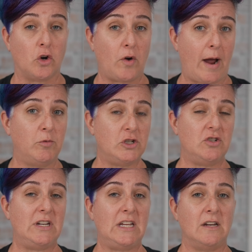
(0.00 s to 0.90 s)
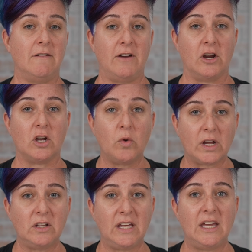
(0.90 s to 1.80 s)
grab what you need very
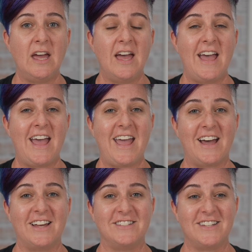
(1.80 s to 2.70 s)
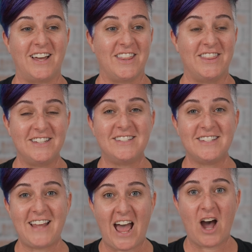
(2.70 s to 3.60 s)
quickly. And this
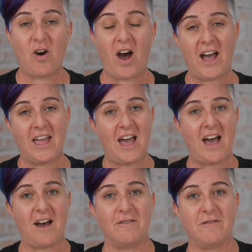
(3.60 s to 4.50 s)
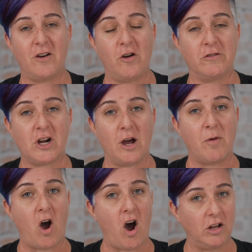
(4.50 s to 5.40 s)
is how I have
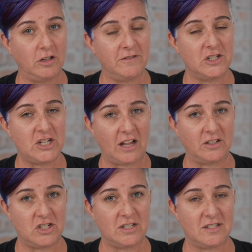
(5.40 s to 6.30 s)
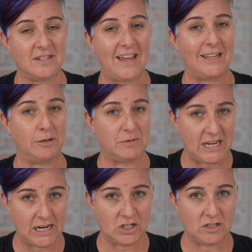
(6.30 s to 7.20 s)
overcome all of the challenges and
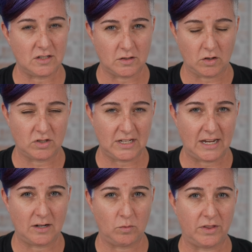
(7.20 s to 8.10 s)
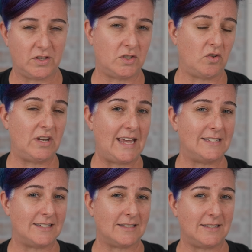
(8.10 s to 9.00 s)
limitations associated with the Sony
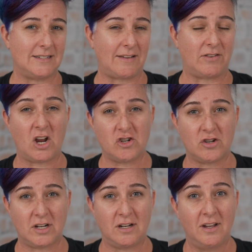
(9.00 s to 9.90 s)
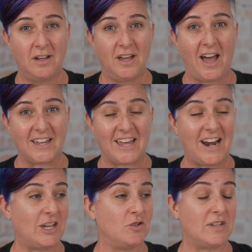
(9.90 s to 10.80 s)
a6700. Again,
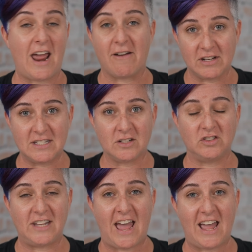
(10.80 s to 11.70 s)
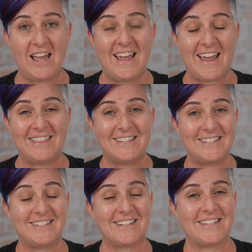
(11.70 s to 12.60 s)
I use it every single day, and this
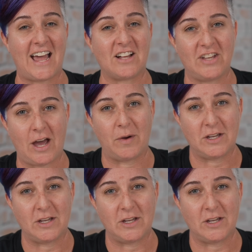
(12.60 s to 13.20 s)
is exactly how I